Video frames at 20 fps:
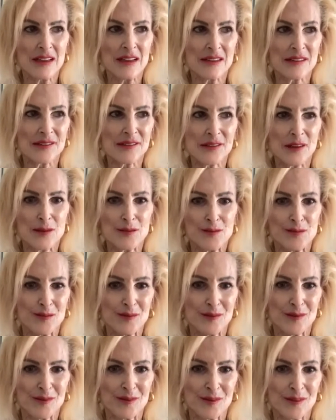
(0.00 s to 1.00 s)
some
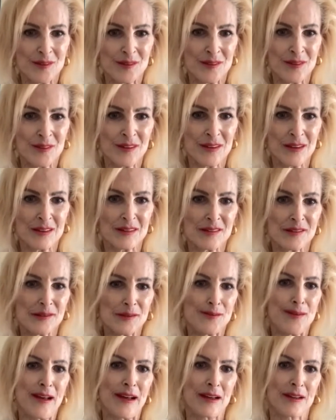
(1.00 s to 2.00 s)
little
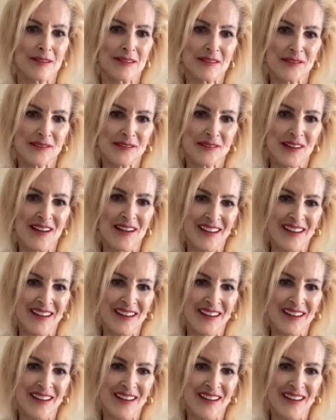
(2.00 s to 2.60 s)
speck that's,